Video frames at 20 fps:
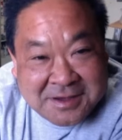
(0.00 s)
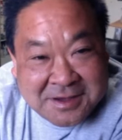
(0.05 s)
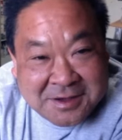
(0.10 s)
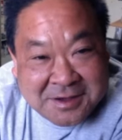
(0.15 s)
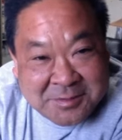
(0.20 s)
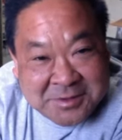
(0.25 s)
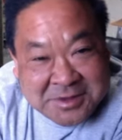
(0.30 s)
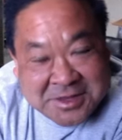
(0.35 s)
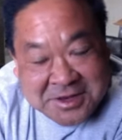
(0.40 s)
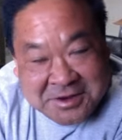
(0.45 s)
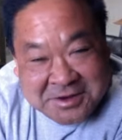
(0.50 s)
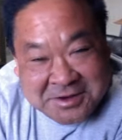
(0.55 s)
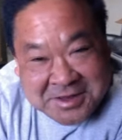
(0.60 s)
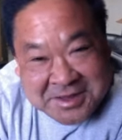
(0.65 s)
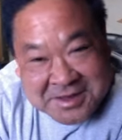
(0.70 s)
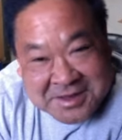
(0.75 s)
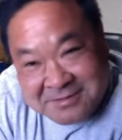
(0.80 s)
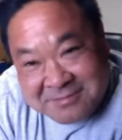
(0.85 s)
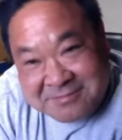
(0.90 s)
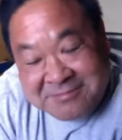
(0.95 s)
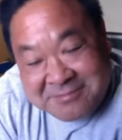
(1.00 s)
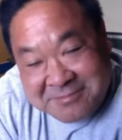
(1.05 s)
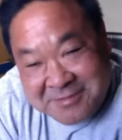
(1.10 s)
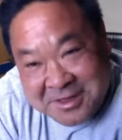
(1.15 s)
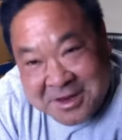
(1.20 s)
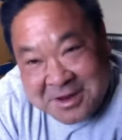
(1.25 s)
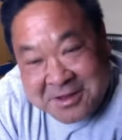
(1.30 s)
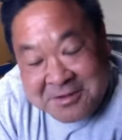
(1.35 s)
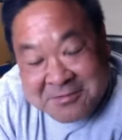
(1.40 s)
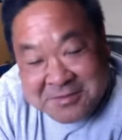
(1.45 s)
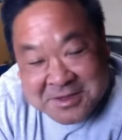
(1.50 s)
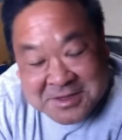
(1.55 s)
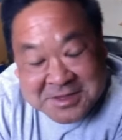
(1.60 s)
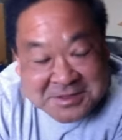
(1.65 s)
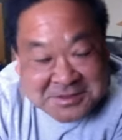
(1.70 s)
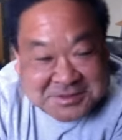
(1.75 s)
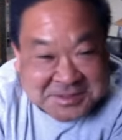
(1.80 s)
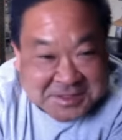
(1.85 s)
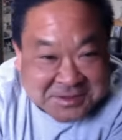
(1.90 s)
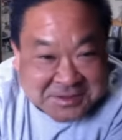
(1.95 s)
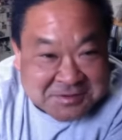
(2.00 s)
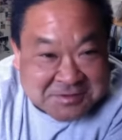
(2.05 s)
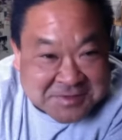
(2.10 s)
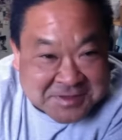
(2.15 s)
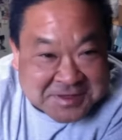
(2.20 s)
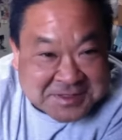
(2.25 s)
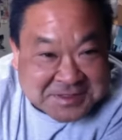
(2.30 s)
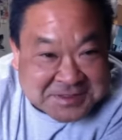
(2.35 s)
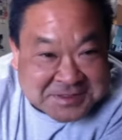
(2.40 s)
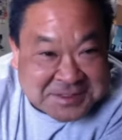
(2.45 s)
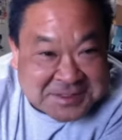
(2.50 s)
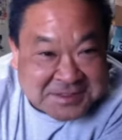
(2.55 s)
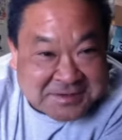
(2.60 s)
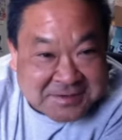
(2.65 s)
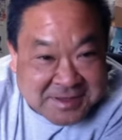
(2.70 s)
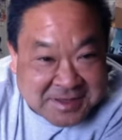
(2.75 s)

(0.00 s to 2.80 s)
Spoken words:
And then you need, then there's other things too,